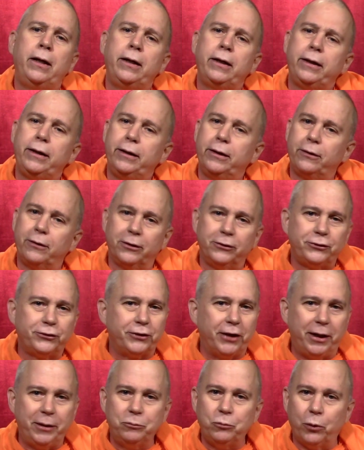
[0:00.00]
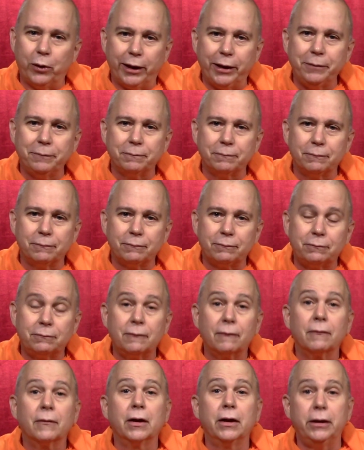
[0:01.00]
In the same way,
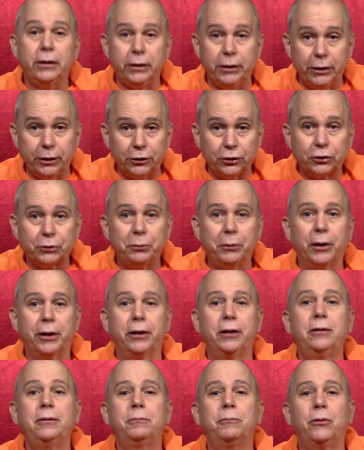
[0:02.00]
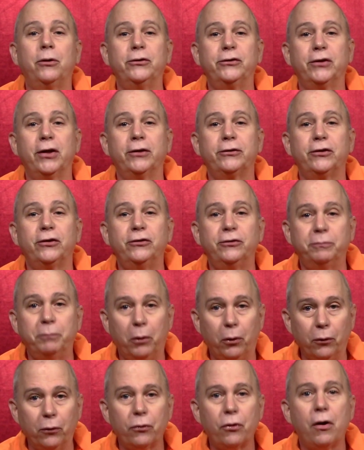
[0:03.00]
Ishvara possesses
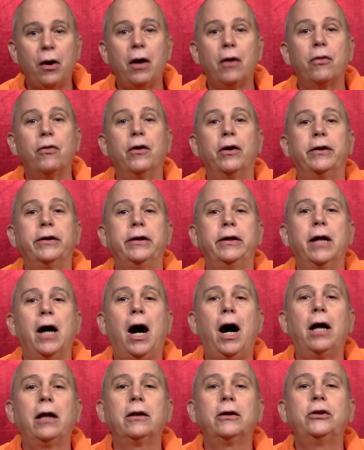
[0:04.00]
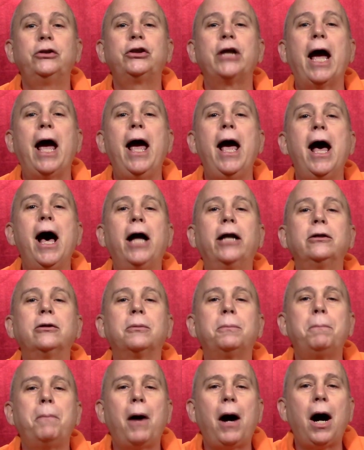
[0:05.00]
both the knowledge and
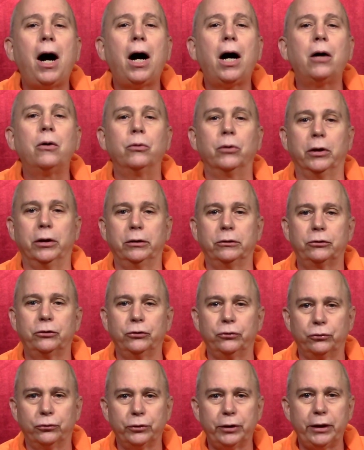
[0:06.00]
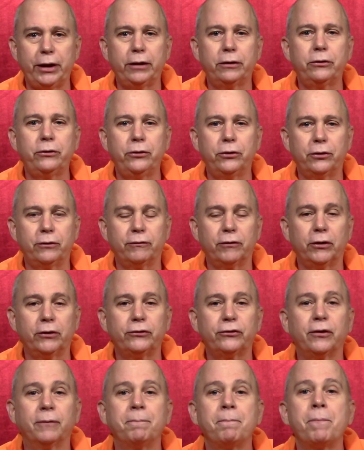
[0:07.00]
power to create the
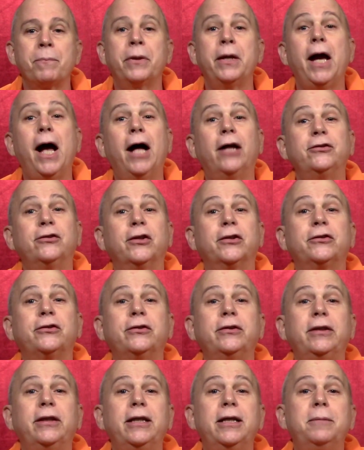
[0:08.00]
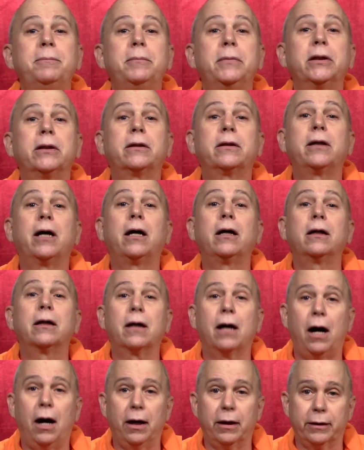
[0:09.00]
universe as its nimitta
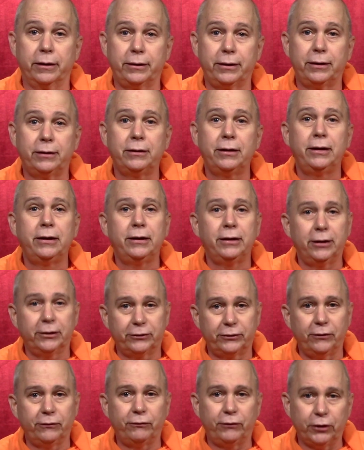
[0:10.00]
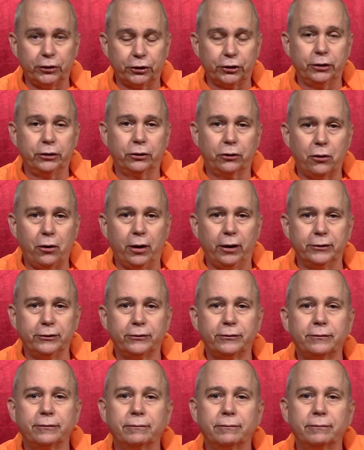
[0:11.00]
karana, its efficient cause.